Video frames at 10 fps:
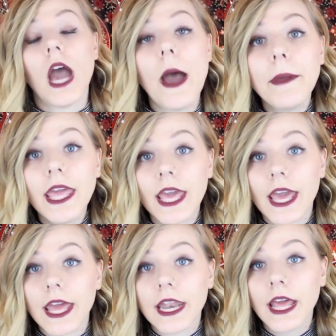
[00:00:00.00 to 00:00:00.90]
Coming
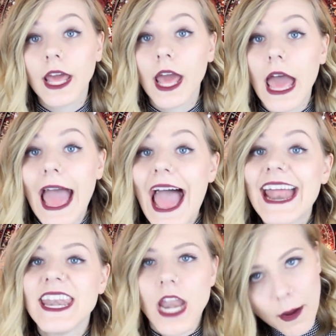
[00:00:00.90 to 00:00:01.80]
in
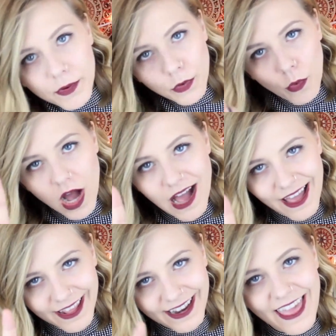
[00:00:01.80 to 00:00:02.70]
at number
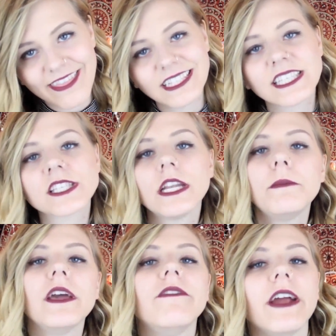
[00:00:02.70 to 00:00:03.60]
1, and this is going
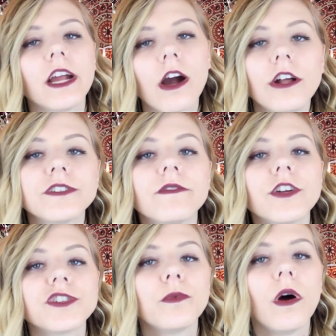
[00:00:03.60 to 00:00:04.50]
to be a very
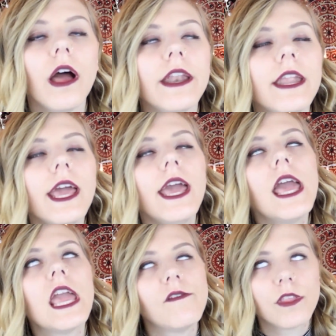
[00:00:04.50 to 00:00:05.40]
controversial one,
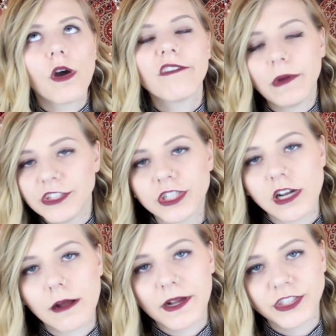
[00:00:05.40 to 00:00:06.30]
even though I've
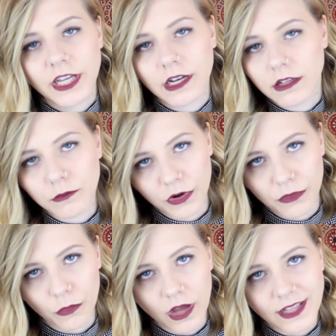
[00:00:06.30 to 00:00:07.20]
mentioned it on my channel more
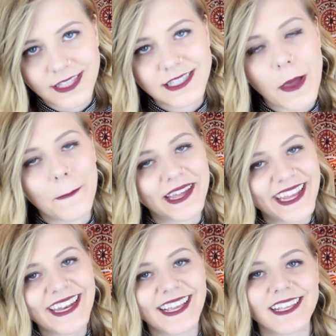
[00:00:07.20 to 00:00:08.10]
than once, but
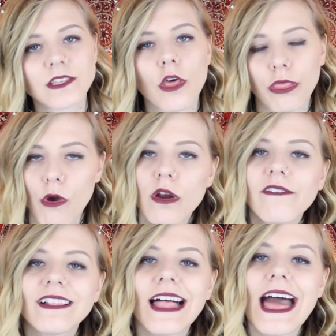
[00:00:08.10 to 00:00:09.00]
it is Throne
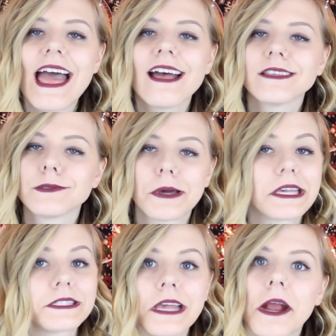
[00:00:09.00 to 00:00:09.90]
of Glass
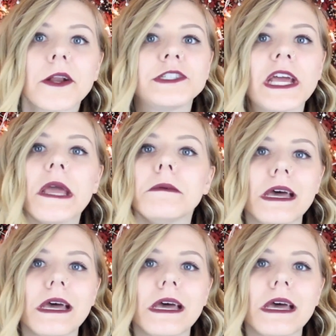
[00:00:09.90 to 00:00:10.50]
by Sarah J.